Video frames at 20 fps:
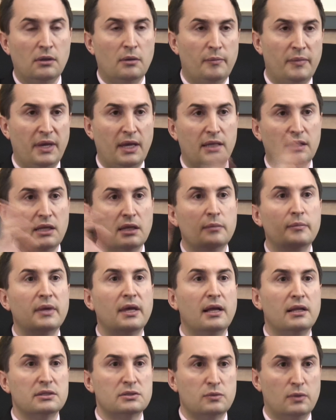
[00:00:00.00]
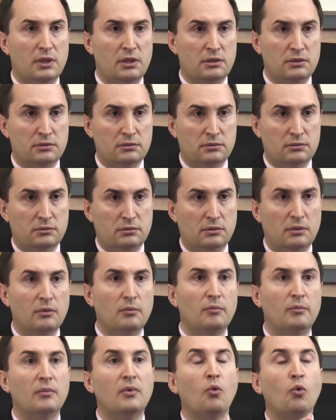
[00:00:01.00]
Pain can be elsewhere.
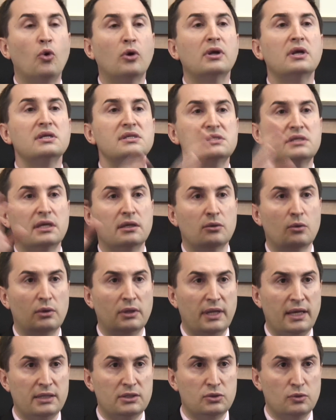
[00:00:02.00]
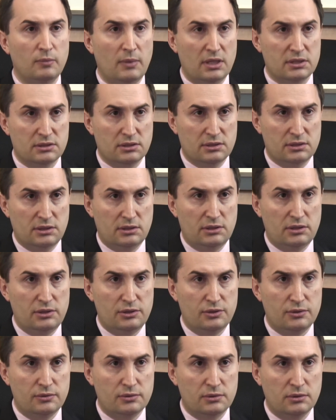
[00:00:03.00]
Organs can relate to muscles and
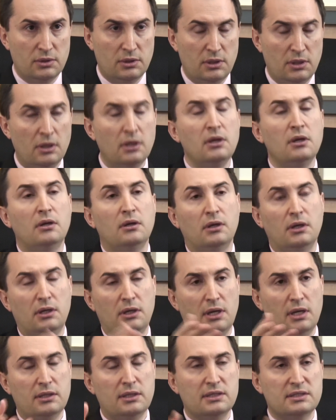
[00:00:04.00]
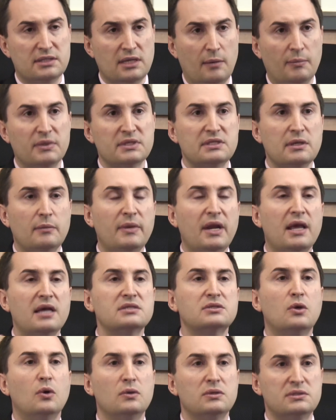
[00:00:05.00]
tissues. Another example, somebody has
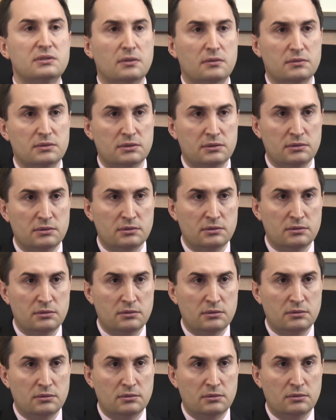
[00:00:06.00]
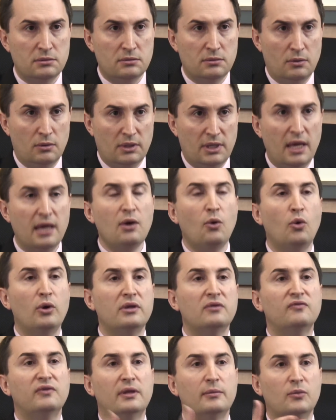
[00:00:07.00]
gallstones, okay, or
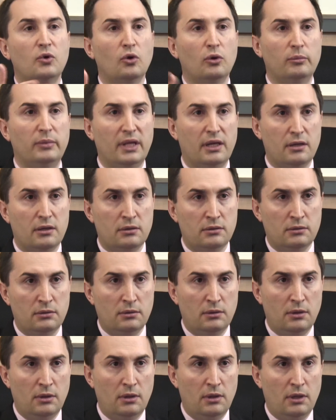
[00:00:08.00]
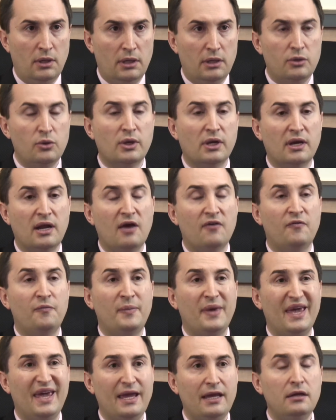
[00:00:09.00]
inflamed gallbladder. You can have
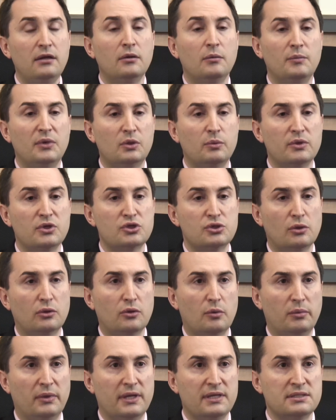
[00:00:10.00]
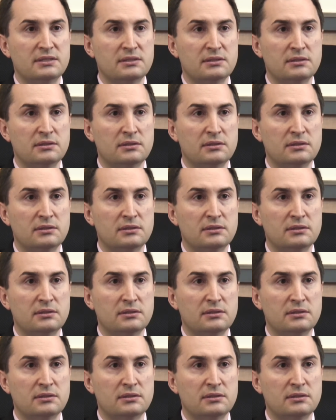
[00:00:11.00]
pain between shoulder blades.